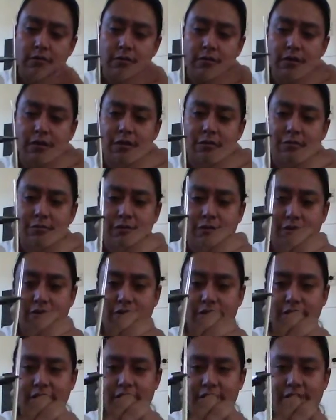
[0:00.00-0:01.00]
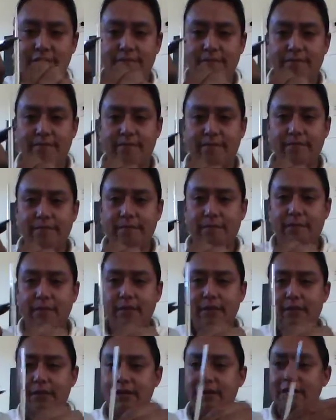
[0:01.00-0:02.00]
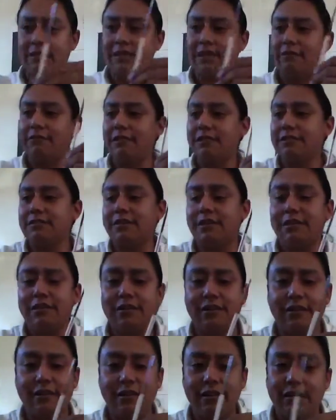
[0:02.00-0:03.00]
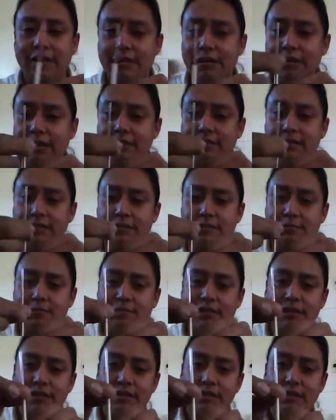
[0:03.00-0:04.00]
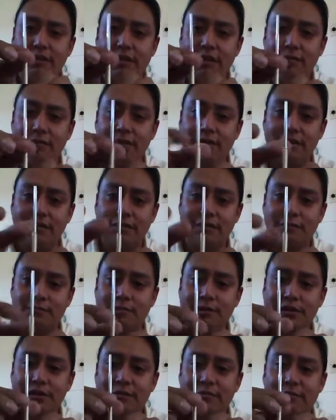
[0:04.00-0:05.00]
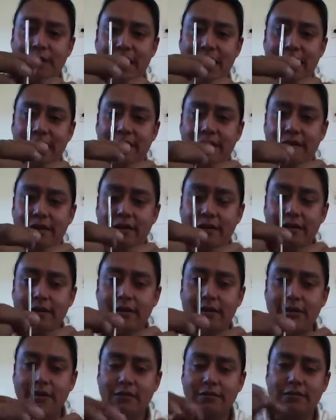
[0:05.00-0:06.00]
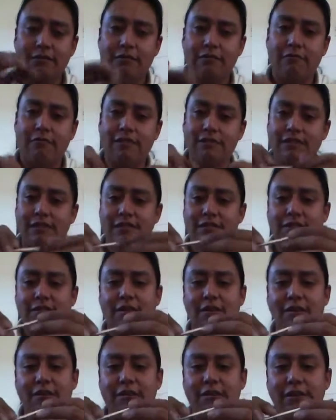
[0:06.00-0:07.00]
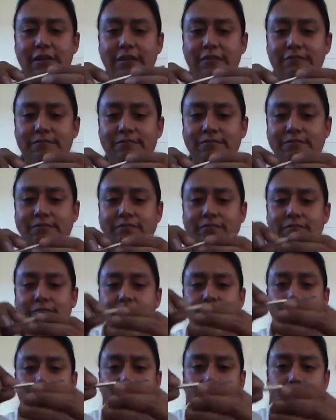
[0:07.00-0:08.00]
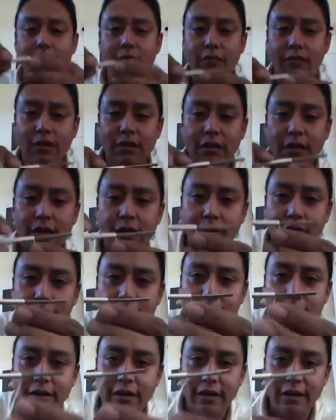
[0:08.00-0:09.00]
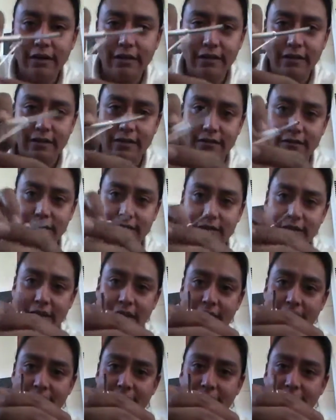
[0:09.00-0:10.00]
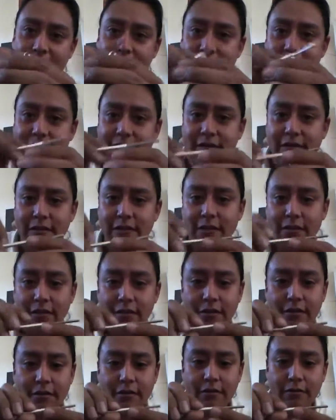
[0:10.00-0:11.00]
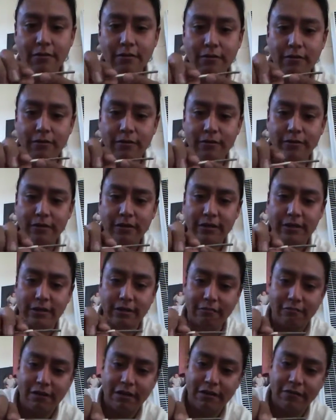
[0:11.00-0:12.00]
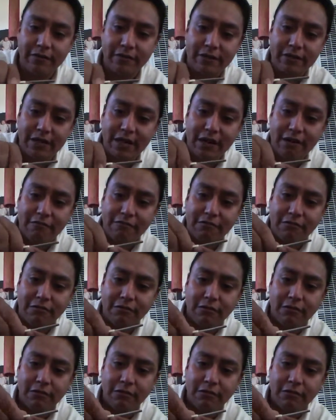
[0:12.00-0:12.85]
keep turning it, and that's how I started it. That's the spring coming, it's springing back. So once I start it, I'll go ahead and hand coil it around the dowel,